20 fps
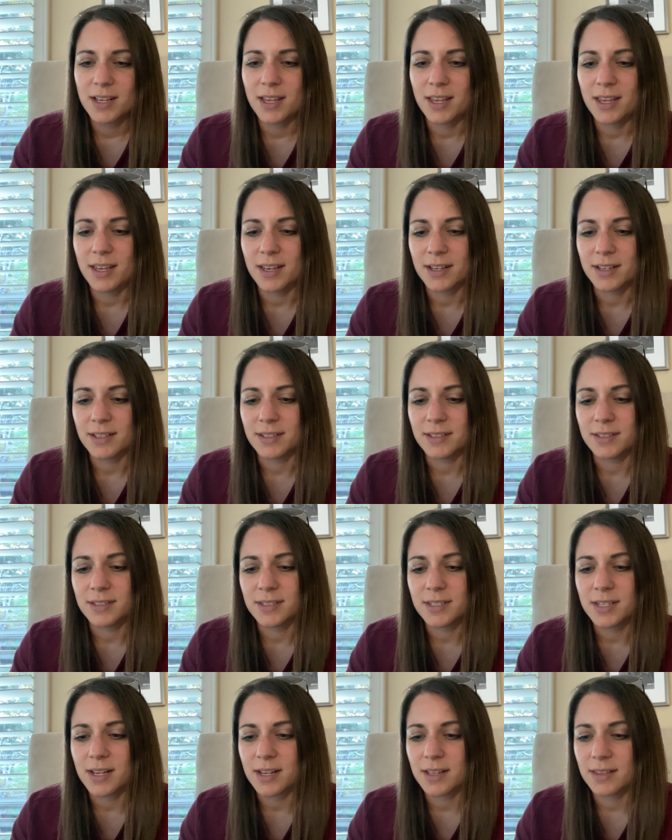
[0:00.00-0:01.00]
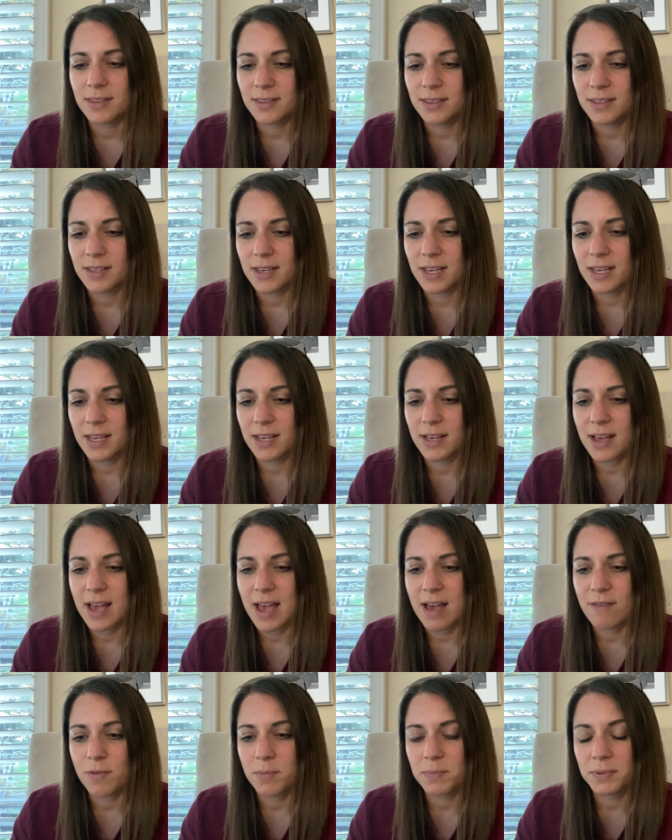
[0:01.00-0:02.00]
And they
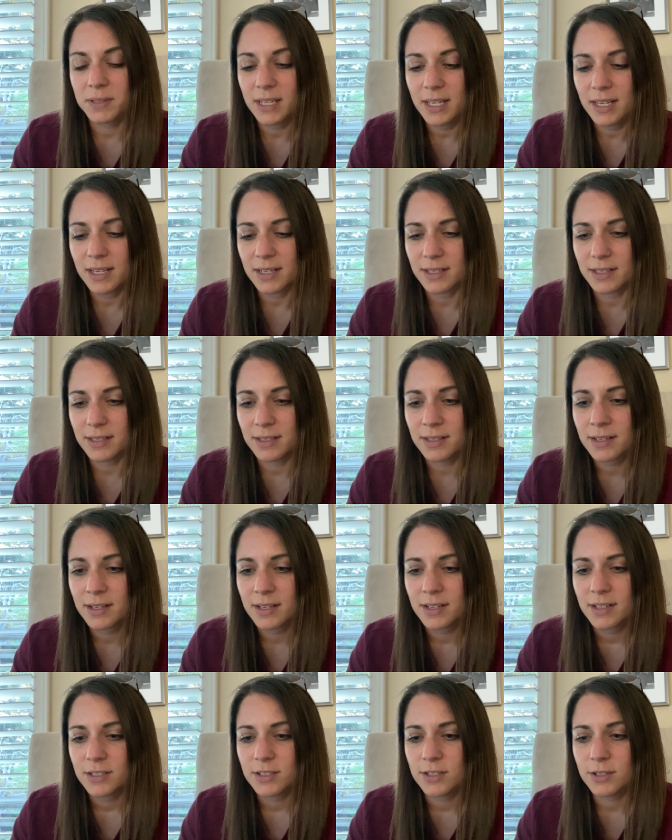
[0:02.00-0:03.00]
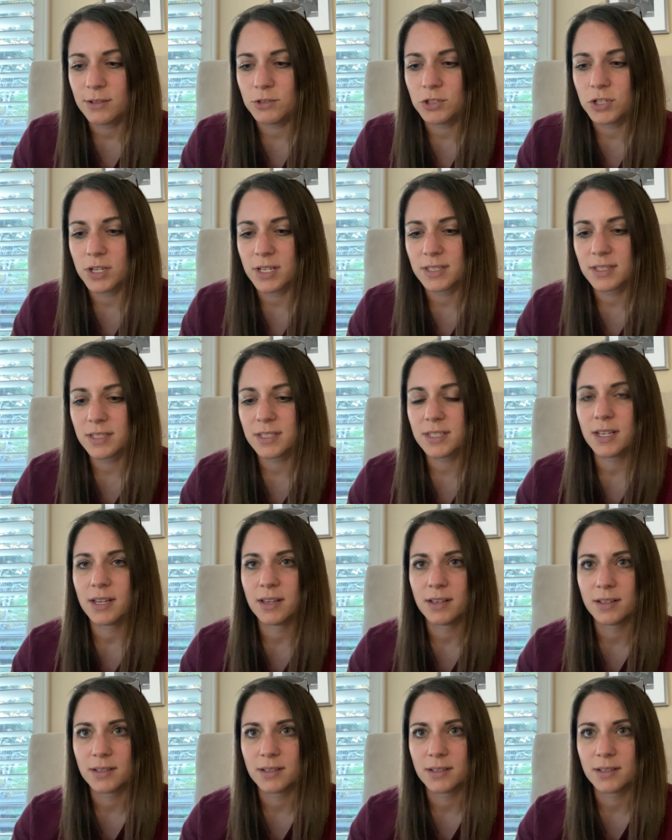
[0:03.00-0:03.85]
have a plan to just